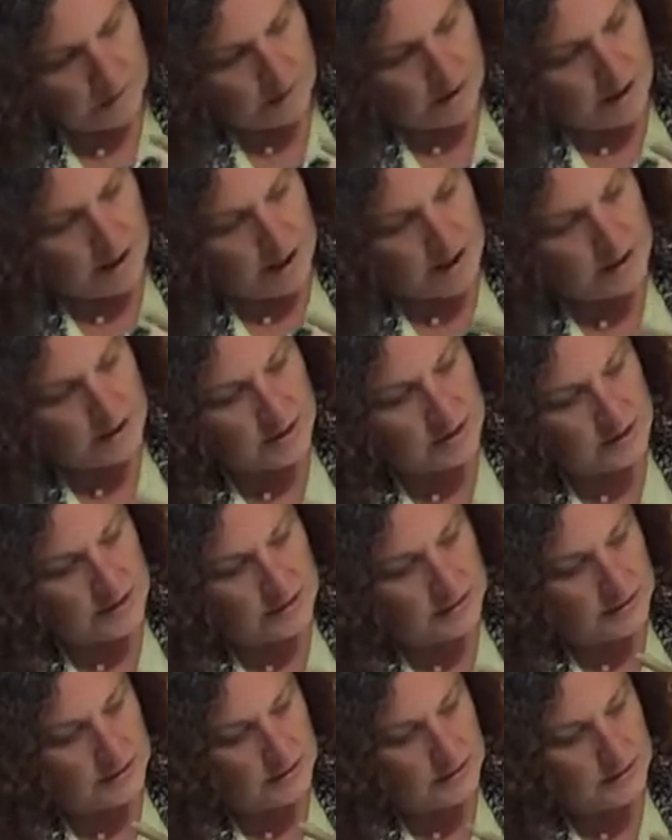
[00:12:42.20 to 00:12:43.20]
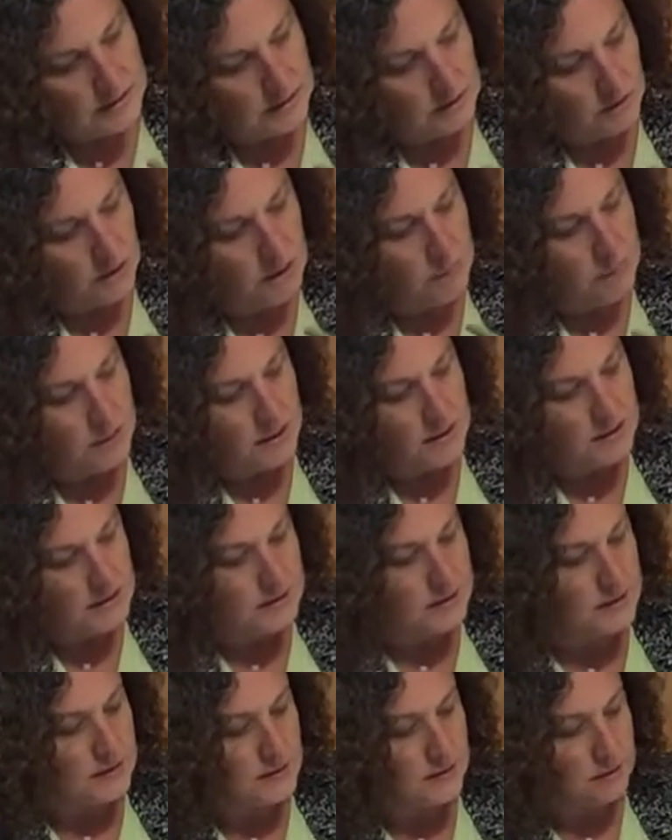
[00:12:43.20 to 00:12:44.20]
I just like to scrape it as
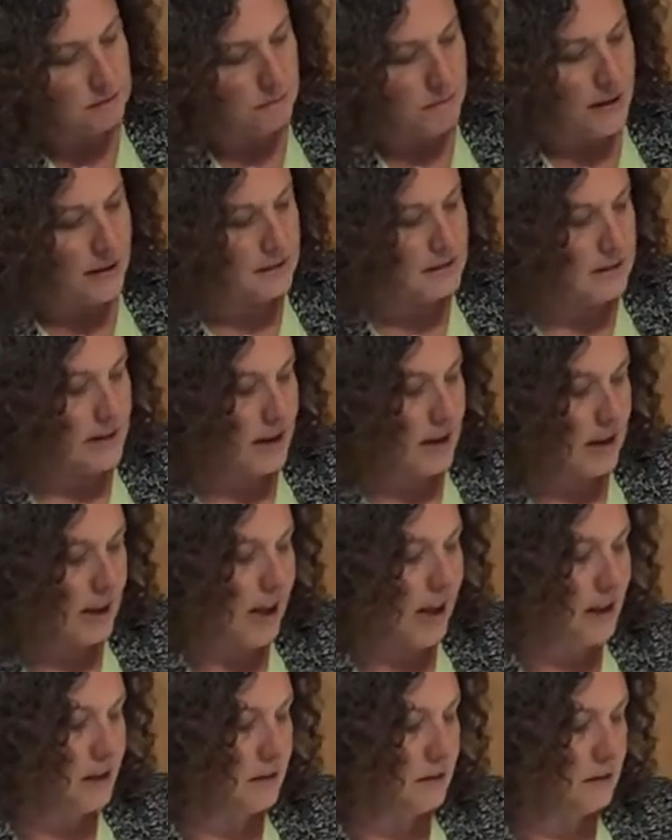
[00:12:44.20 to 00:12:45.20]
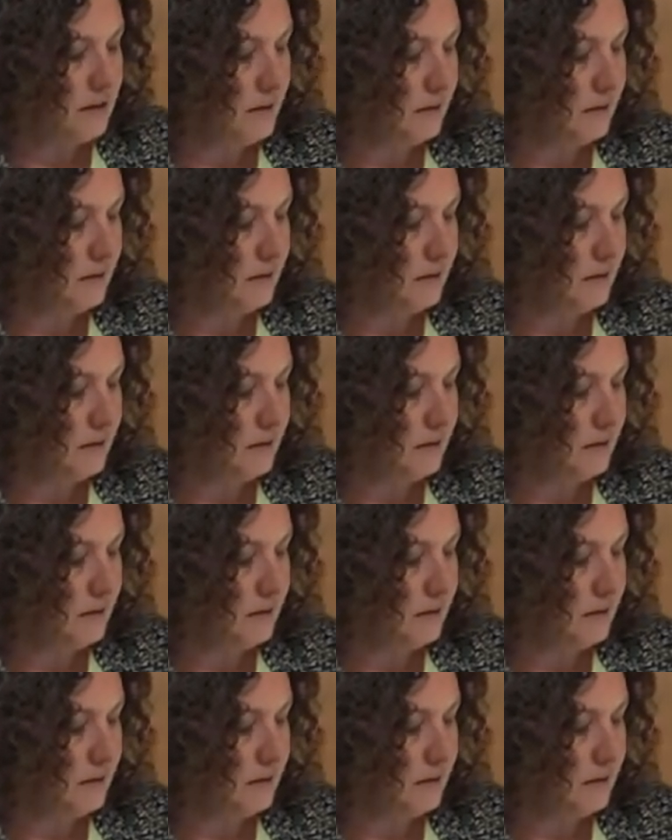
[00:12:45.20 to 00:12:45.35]
best I can.